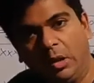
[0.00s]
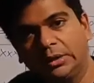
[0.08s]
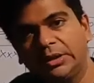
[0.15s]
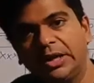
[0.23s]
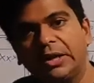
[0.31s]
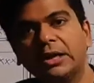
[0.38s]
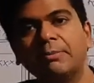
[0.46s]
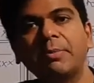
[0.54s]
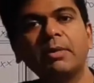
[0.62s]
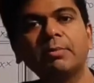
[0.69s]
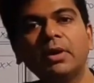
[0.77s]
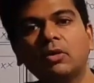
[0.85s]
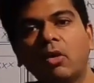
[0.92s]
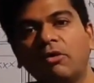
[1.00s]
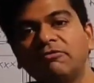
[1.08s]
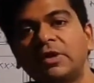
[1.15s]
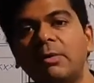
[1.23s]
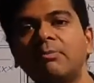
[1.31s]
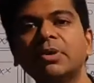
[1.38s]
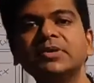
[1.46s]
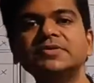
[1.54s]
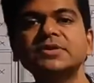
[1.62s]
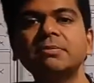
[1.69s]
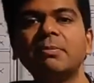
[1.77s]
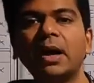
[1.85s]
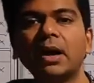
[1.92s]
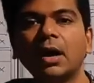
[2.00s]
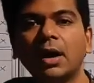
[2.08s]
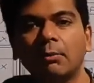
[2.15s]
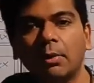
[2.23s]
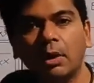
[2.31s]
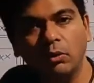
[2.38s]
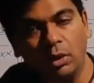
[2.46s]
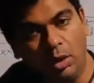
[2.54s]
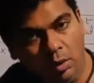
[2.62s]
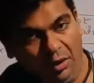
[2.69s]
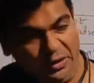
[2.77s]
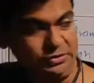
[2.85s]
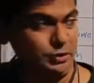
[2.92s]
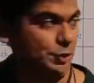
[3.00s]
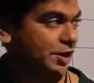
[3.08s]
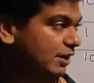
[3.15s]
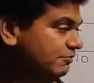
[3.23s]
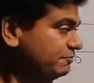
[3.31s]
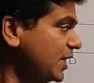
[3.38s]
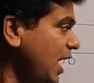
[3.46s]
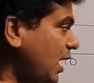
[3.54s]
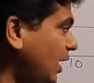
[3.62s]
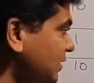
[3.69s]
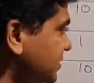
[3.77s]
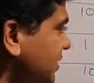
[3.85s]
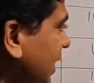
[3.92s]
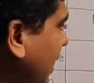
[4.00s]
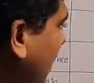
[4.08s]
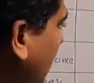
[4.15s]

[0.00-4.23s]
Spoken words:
on the repayment of the principal amount. So if they are asking